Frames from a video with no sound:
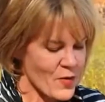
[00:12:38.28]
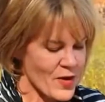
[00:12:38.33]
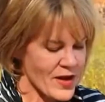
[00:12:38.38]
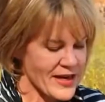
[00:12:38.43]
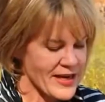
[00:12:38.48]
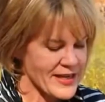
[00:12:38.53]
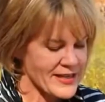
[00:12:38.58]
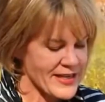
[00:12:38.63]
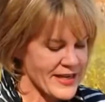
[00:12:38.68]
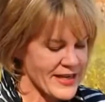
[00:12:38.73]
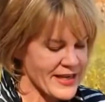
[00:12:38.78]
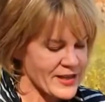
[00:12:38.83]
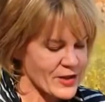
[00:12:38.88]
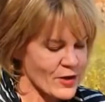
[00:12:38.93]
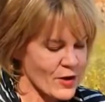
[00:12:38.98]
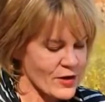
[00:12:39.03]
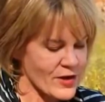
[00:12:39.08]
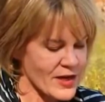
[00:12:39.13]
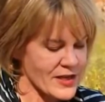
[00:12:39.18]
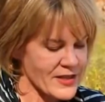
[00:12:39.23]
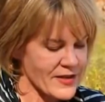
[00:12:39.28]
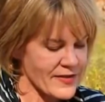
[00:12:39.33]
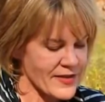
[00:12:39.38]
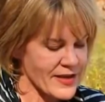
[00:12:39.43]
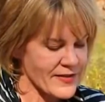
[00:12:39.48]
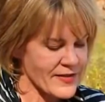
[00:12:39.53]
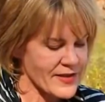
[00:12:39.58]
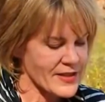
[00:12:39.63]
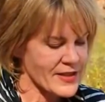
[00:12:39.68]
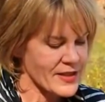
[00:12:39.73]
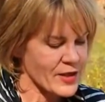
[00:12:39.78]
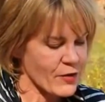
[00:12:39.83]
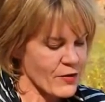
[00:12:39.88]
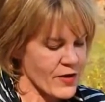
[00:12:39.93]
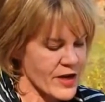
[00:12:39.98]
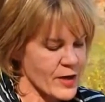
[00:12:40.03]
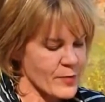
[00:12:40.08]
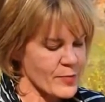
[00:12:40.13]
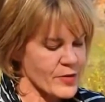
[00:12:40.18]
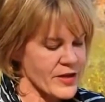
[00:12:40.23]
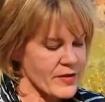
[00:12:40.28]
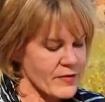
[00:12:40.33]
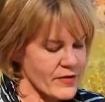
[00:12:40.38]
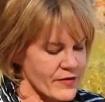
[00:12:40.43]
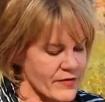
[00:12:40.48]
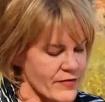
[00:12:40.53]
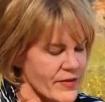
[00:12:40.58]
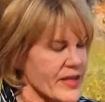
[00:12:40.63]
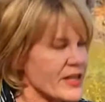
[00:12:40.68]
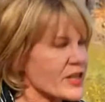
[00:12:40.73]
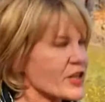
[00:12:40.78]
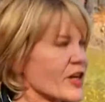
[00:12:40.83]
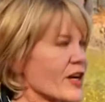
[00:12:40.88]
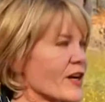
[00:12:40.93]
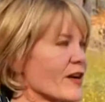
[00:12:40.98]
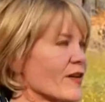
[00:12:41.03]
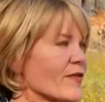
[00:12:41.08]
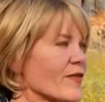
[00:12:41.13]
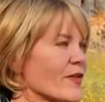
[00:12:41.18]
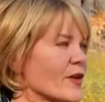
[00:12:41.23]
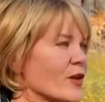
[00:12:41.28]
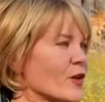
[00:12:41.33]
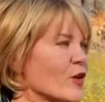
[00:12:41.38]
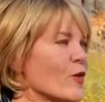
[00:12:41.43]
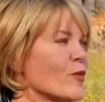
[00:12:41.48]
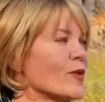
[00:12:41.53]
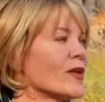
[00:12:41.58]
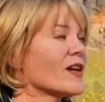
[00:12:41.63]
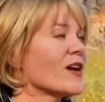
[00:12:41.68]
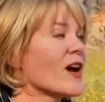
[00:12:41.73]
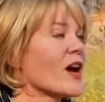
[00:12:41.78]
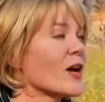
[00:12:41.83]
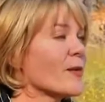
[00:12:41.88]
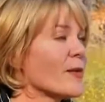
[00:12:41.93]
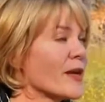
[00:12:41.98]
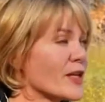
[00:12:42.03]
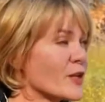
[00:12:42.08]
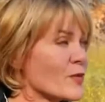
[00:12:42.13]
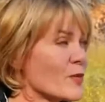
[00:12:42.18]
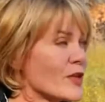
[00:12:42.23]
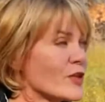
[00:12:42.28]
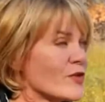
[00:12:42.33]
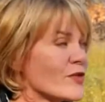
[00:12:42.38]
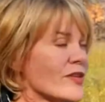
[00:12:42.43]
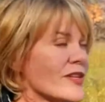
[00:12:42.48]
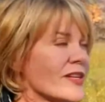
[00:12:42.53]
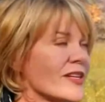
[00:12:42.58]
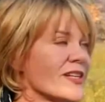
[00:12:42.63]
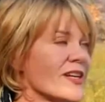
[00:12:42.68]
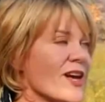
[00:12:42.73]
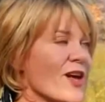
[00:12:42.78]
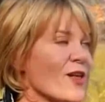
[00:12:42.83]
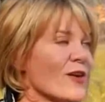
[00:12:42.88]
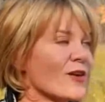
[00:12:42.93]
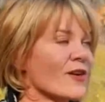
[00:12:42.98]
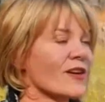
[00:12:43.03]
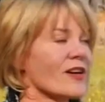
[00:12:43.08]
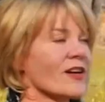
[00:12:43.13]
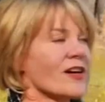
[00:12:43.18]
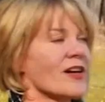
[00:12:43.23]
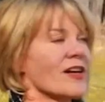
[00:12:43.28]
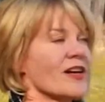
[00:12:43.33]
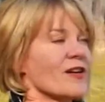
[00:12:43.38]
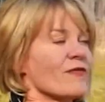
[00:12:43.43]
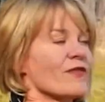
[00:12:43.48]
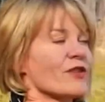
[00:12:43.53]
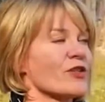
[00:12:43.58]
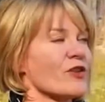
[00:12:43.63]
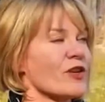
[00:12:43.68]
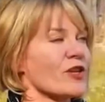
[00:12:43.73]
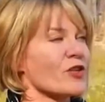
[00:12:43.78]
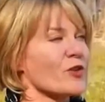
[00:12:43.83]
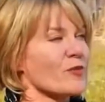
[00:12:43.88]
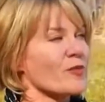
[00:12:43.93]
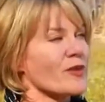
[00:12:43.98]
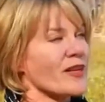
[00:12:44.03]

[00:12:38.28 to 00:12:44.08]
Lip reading: well, he's saying it's hard not to think this incredibly reflationary for the global economy, his $1 trillion infrastructure